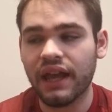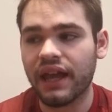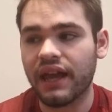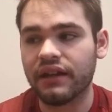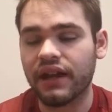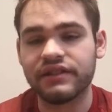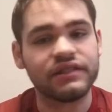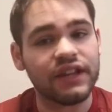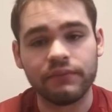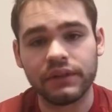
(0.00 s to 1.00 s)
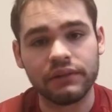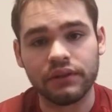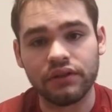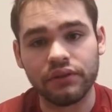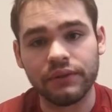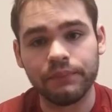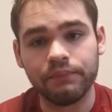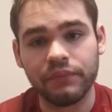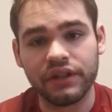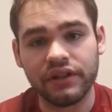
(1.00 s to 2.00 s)
And I just haven't been able to do it
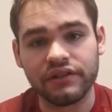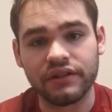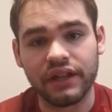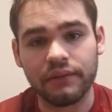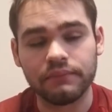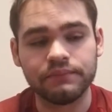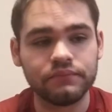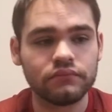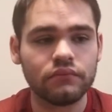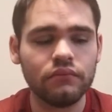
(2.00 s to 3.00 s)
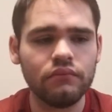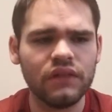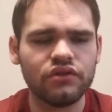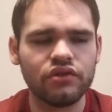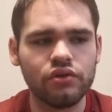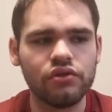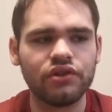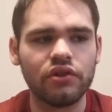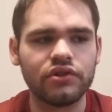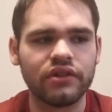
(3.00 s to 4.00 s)
because of that. School's
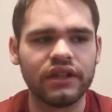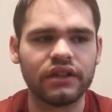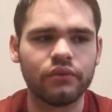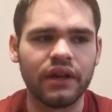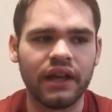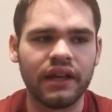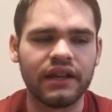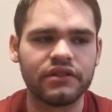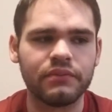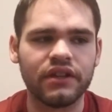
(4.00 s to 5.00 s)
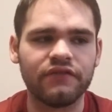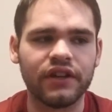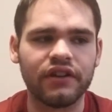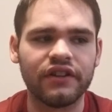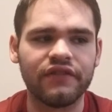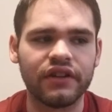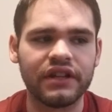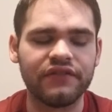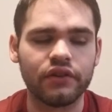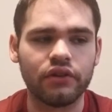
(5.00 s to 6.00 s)
also getting in the way and it's being very, very
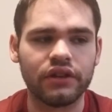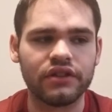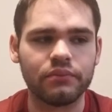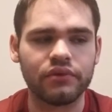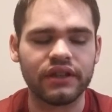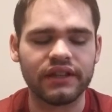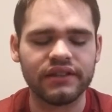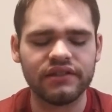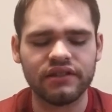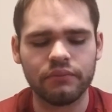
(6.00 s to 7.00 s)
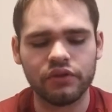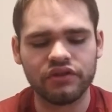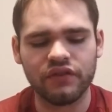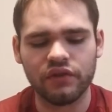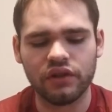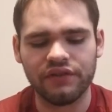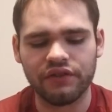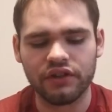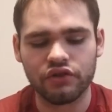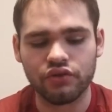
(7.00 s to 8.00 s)
difficult at this point. Like, this is the most difficult I've ever
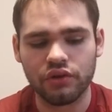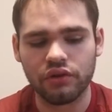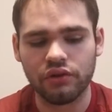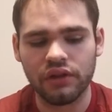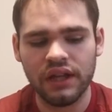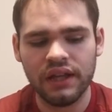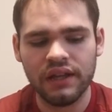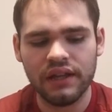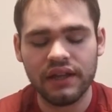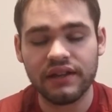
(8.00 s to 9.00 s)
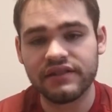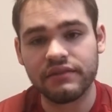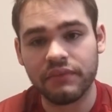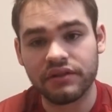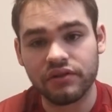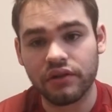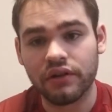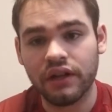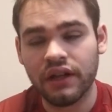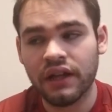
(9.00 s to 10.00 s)
had to struggle in a semester.